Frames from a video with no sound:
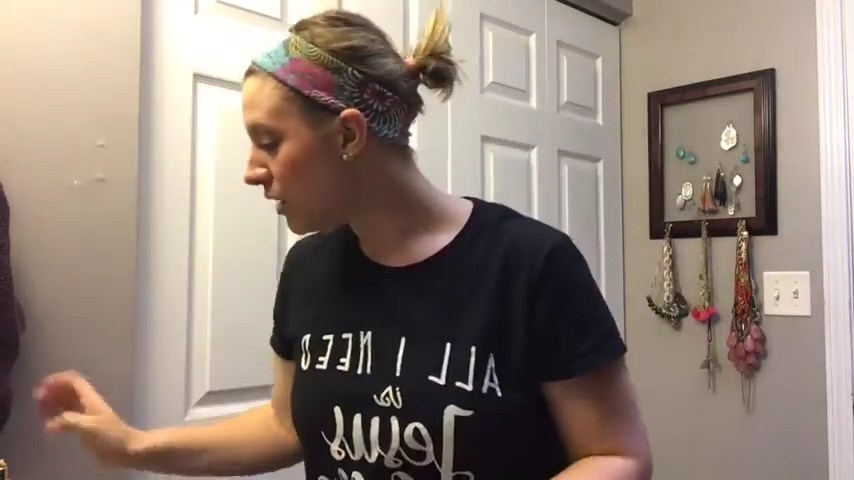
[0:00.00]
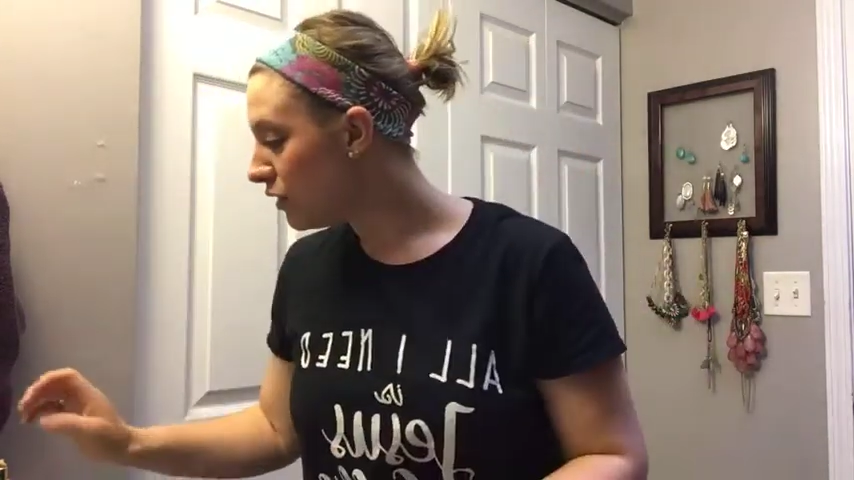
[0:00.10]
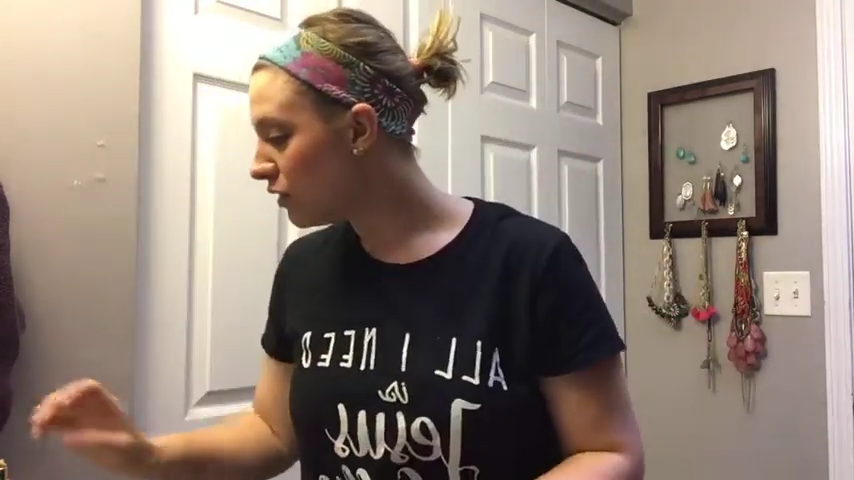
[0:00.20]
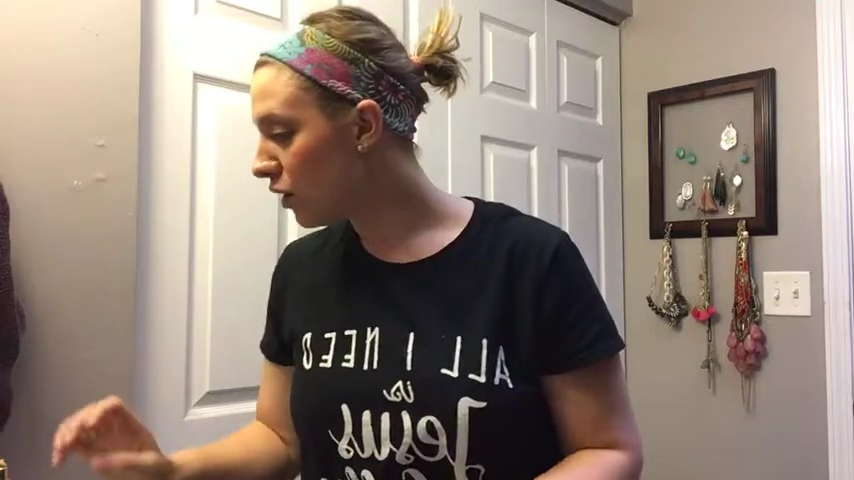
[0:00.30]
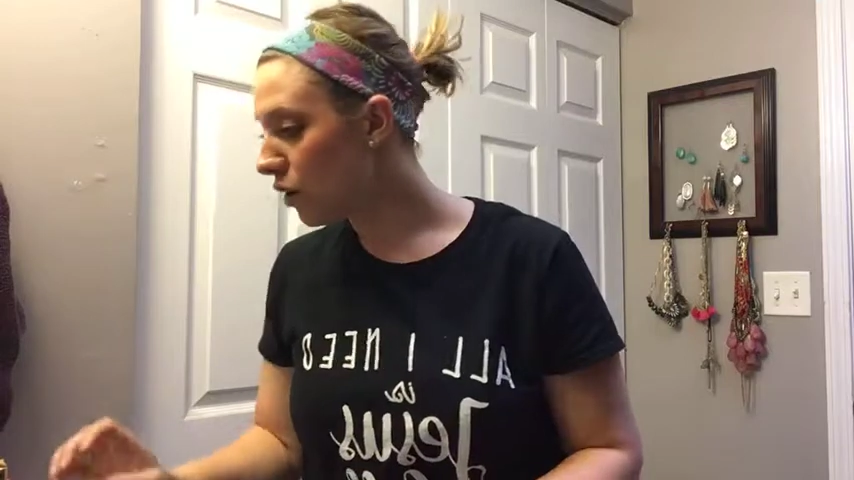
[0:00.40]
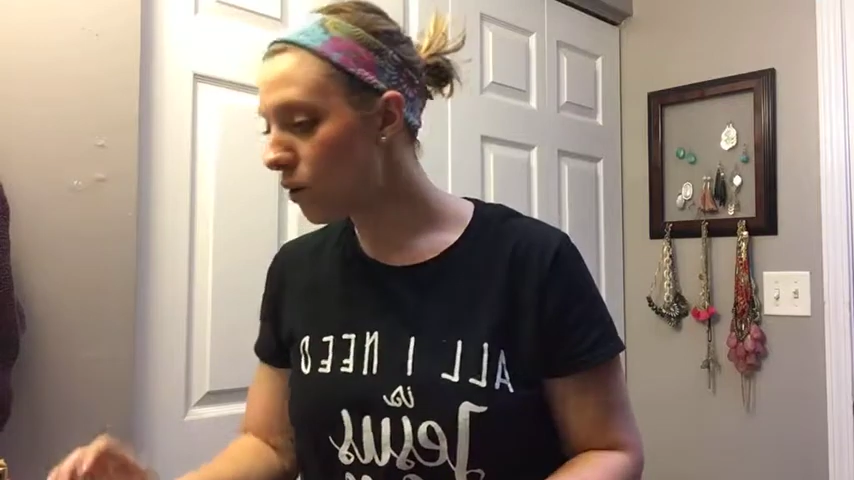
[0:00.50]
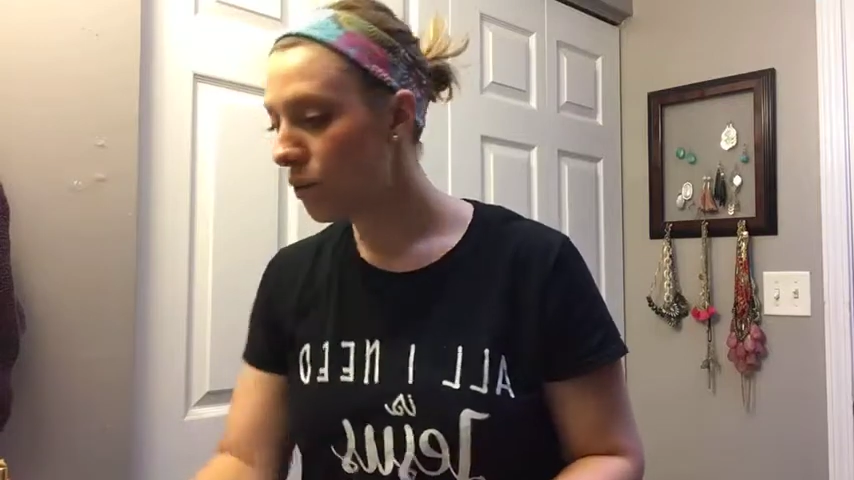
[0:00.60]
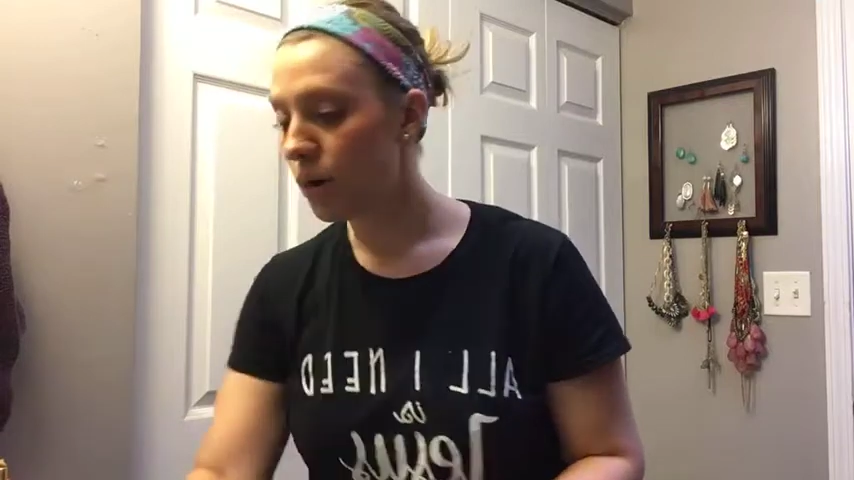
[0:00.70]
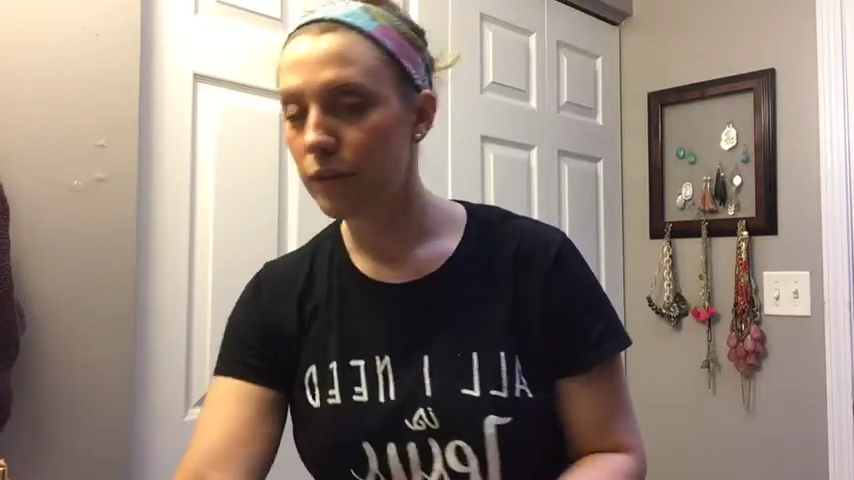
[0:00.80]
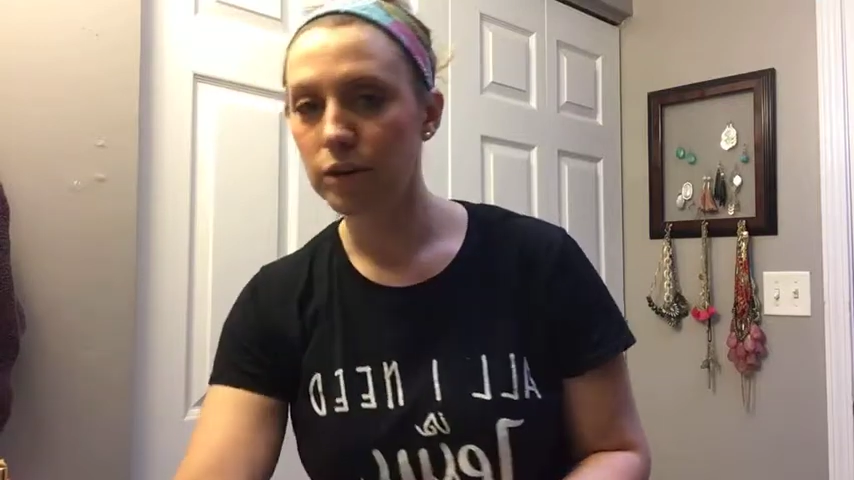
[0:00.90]

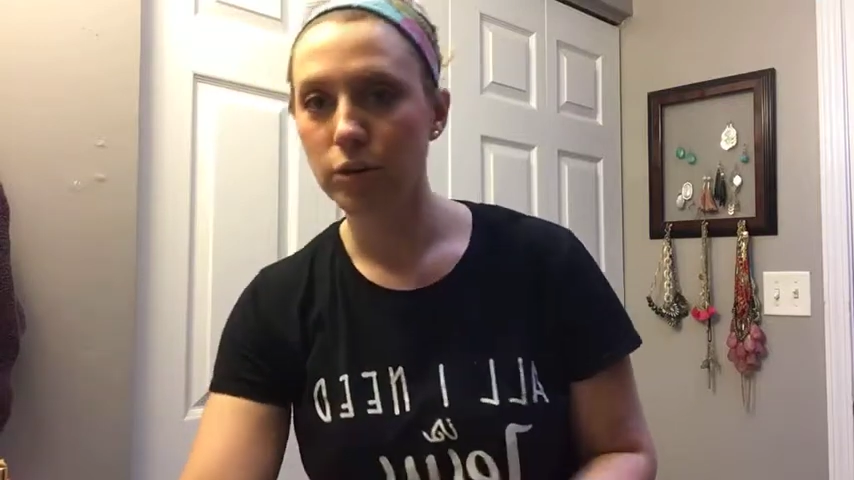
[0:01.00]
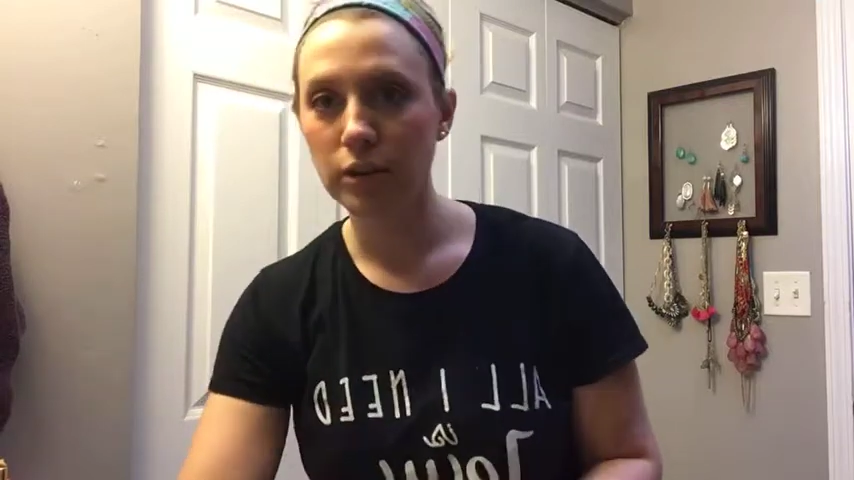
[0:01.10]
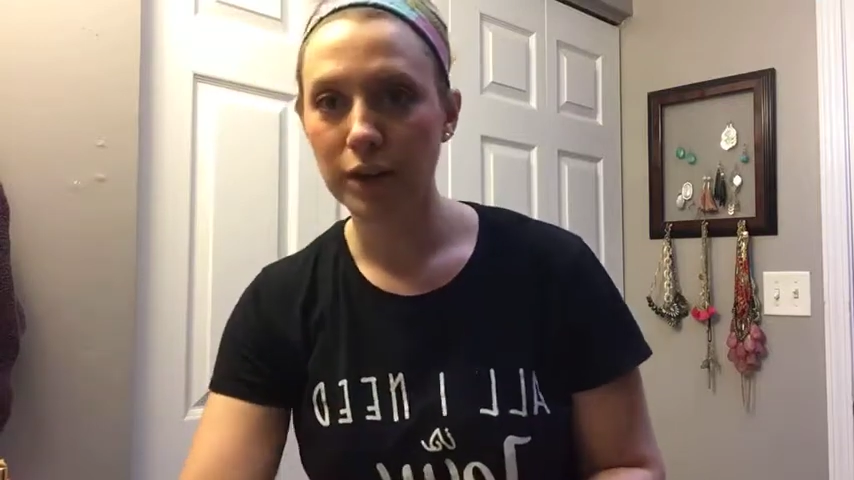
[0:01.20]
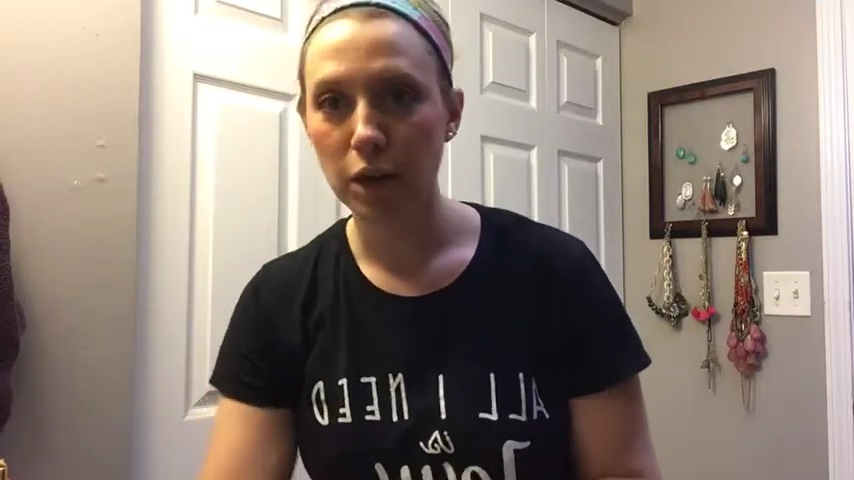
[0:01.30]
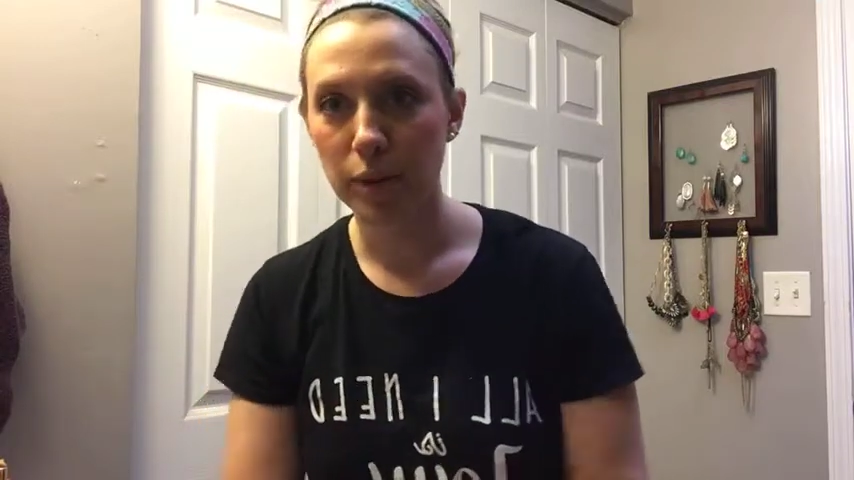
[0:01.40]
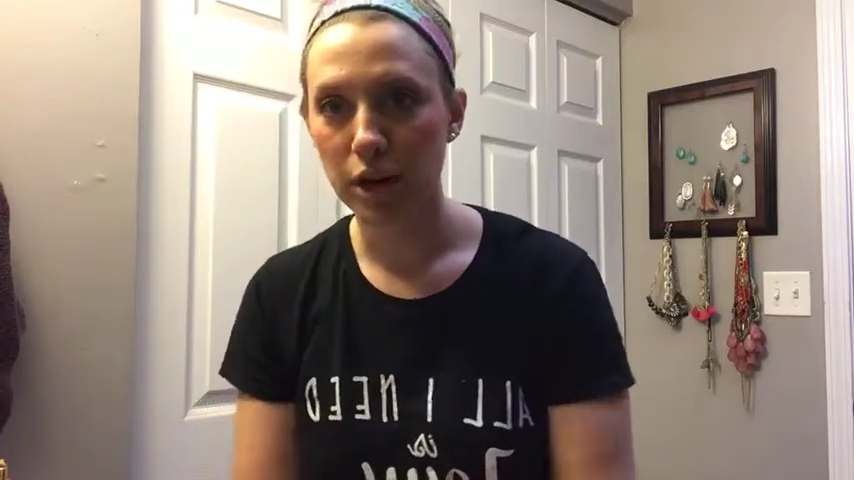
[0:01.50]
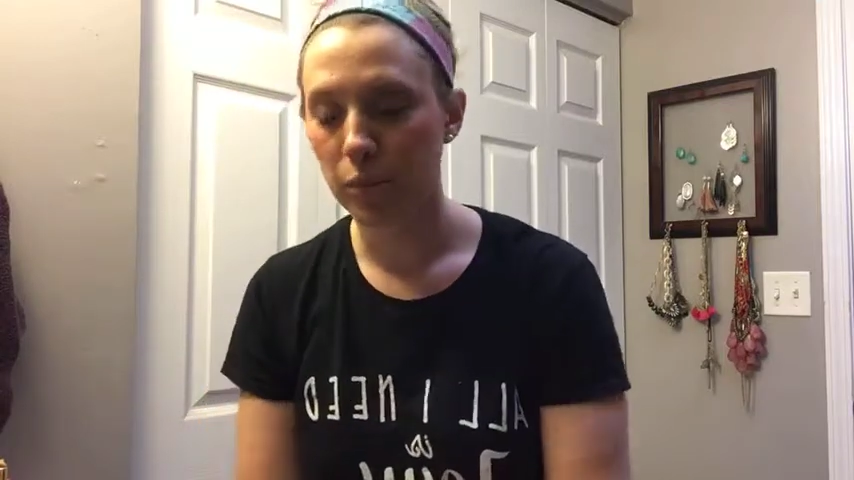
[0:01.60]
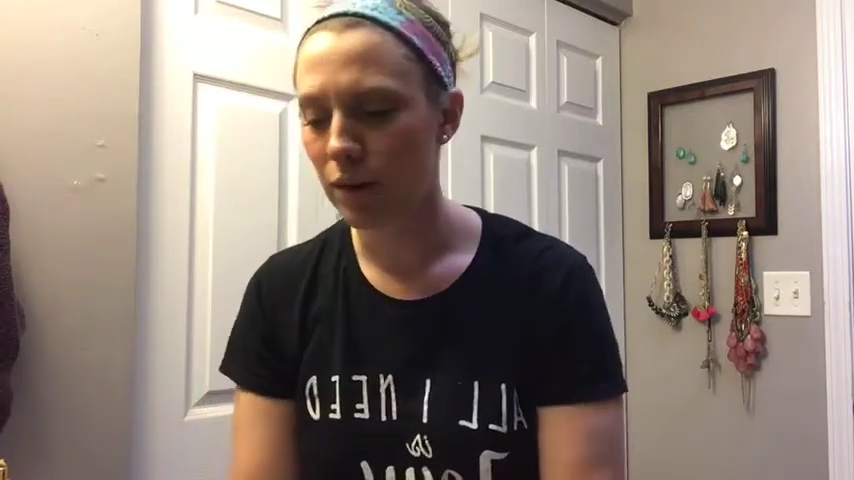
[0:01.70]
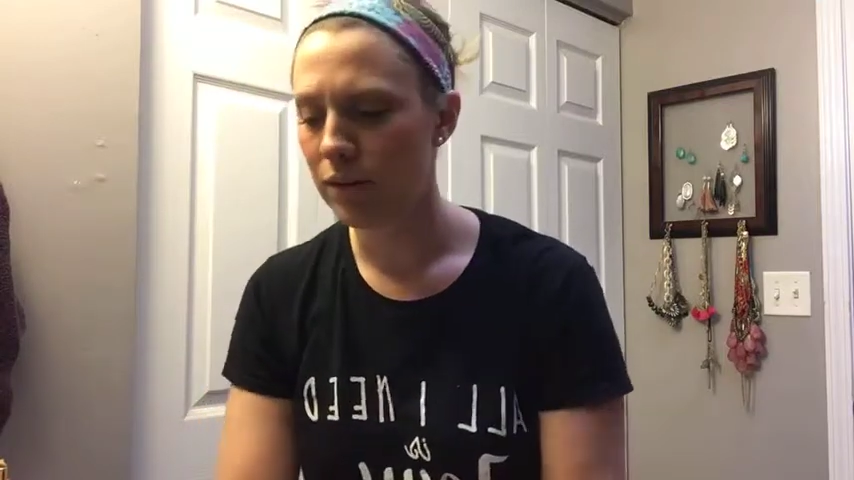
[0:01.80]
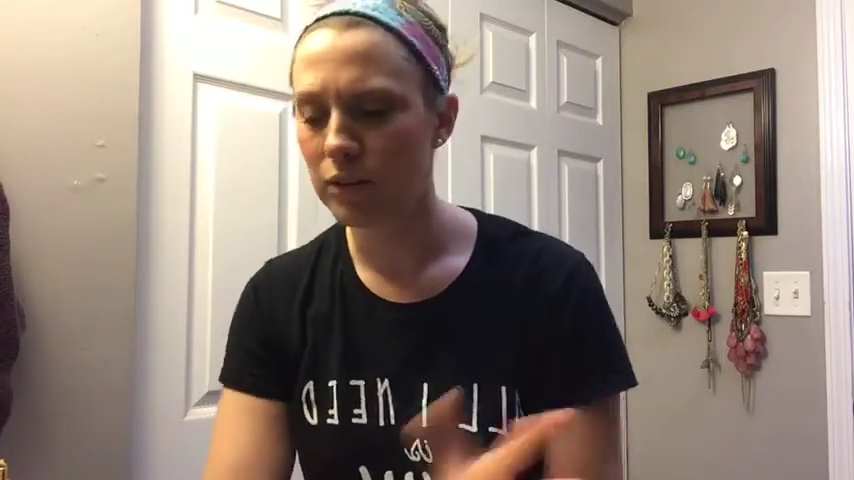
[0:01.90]
So first we want to take our makeup off.